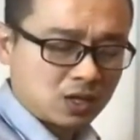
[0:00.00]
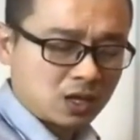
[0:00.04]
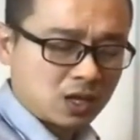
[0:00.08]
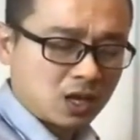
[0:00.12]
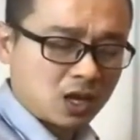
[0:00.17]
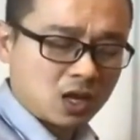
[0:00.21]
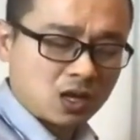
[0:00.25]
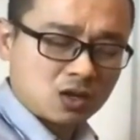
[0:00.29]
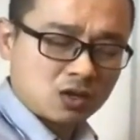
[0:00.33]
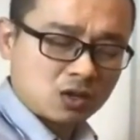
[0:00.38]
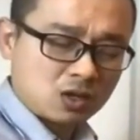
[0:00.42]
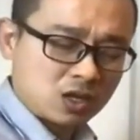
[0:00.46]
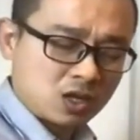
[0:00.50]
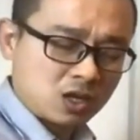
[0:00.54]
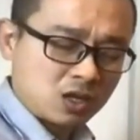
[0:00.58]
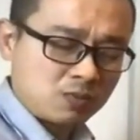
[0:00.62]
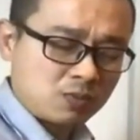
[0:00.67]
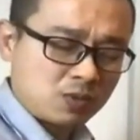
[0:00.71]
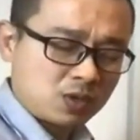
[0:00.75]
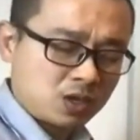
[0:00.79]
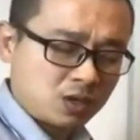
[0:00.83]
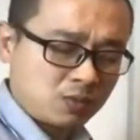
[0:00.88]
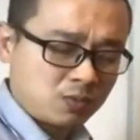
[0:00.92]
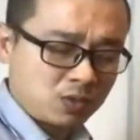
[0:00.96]
and you
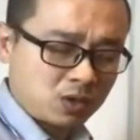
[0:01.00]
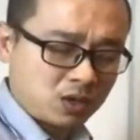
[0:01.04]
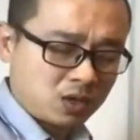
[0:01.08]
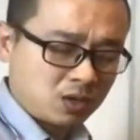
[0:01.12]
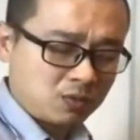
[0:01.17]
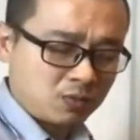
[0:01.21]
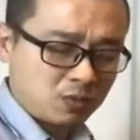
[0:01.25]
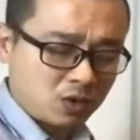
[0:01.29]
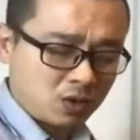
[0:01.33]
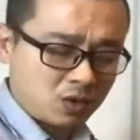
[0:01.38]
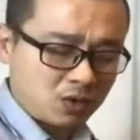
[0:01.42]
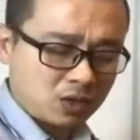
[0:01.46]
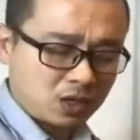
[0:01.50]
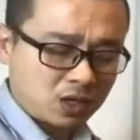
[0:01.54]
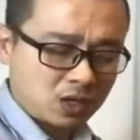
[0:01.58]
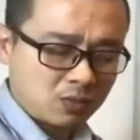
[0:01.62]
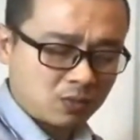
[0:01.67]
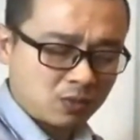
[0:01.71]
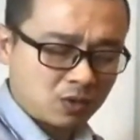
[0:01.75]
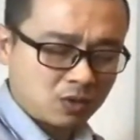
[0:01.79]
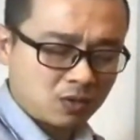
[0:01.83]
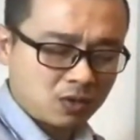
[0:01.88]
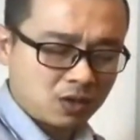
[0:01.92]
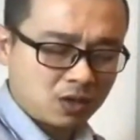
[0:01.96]
keep
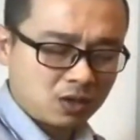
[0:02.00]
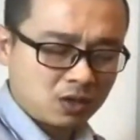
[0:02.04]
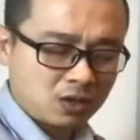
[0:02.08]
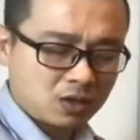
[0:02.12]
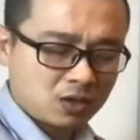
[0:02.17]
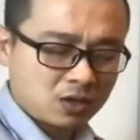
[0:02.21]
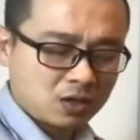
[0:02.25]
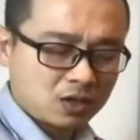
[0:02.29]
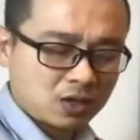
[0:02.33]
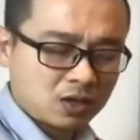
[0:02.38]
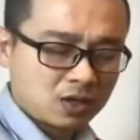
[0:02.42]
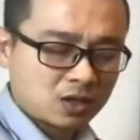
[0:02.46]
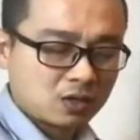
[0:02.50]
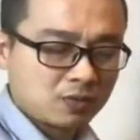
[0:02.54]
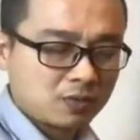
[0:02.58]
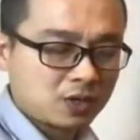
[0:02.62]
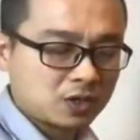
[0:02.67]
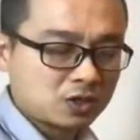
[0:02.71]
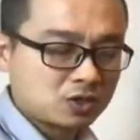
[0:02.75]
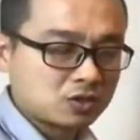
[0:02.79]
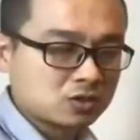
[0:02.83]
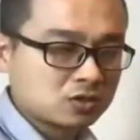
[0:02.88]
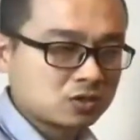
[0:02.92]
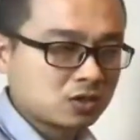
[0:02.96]
going, and the
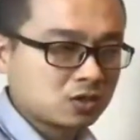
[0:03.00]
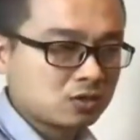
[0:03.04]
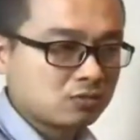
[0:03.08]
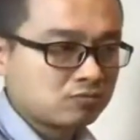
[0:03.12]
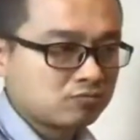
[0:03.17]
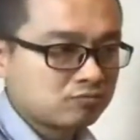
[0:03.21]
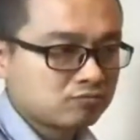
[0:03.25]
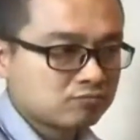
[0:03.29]
patient say,